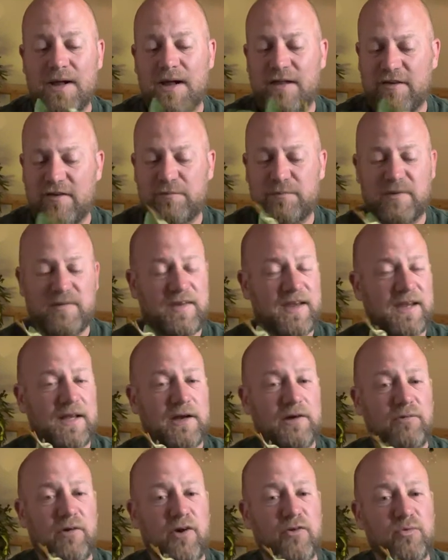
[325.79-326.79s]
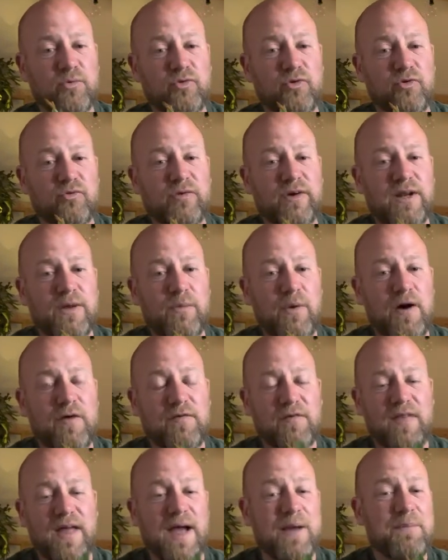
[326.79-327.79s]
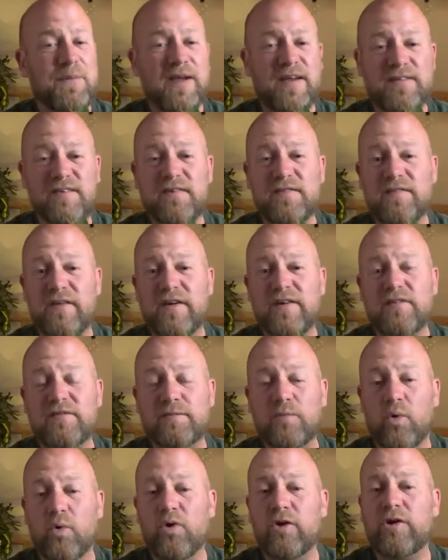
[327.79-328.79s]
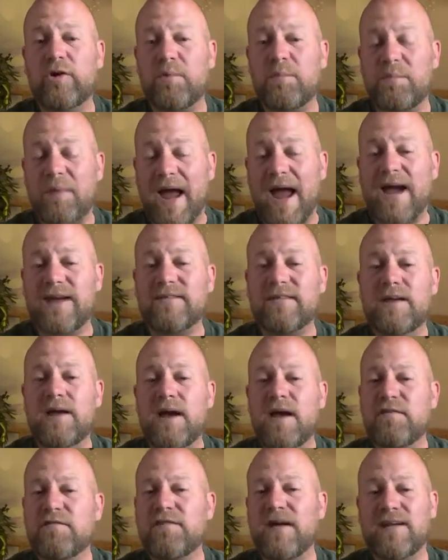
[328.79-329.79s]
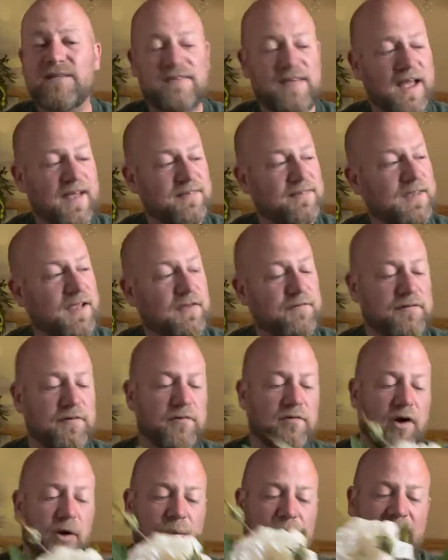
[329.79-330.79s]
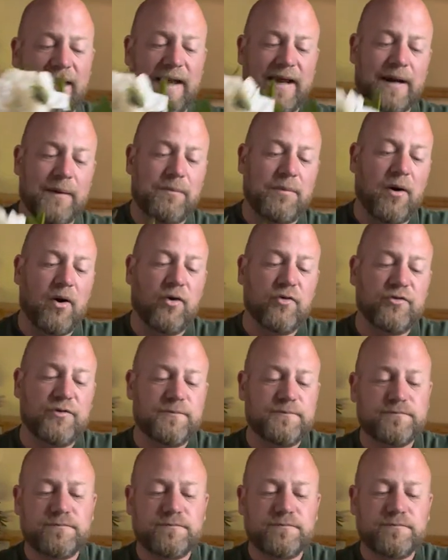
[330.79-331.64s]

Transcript: This particular rose will do really well for that. And because it's very small and compact, fantastic for growing in a pot.